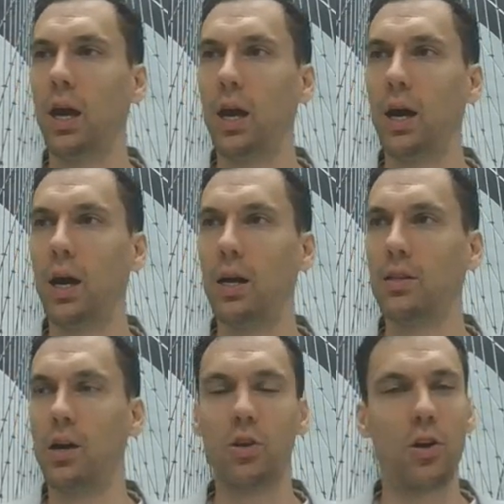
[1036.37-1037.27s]
I
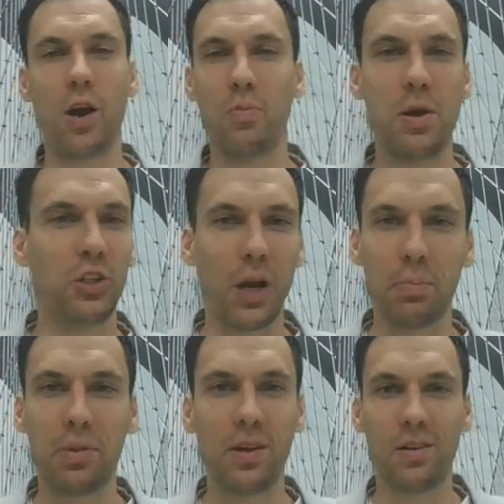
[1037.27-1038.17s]
don't know how to measure
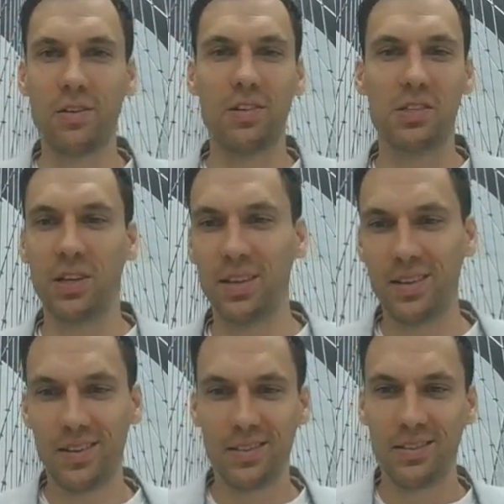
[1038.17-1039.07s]
empathy. I don't know if there's a
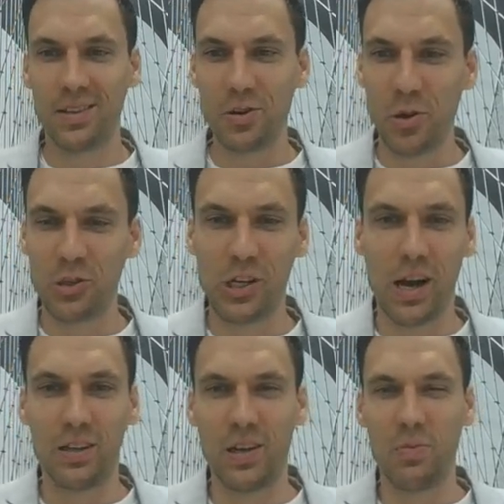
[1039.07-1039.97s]
technology
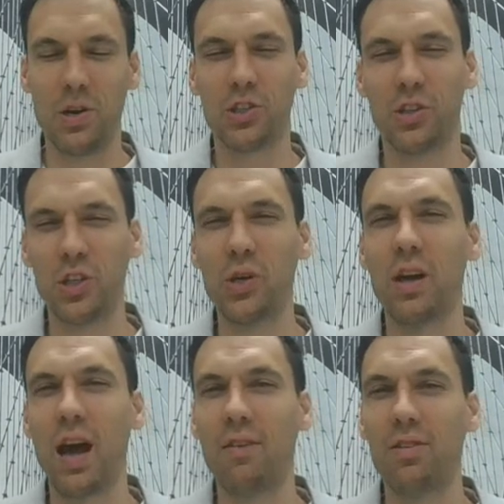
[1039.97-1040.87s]
out there to measure. You
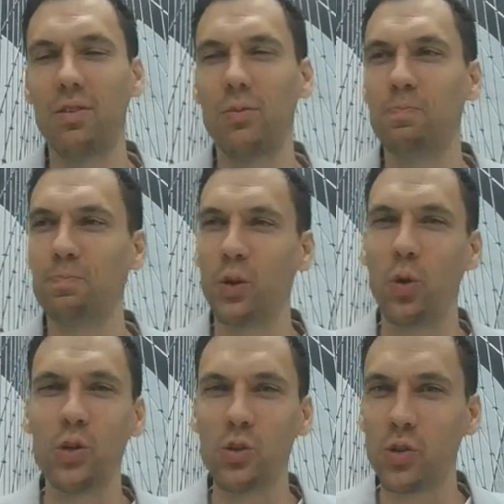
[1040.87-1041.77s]
either have it
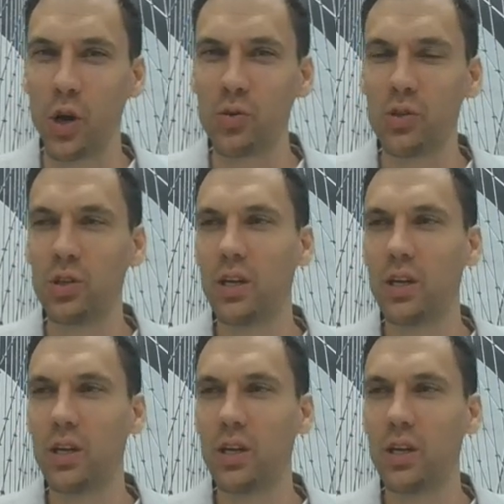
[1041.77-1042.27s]
or you don't.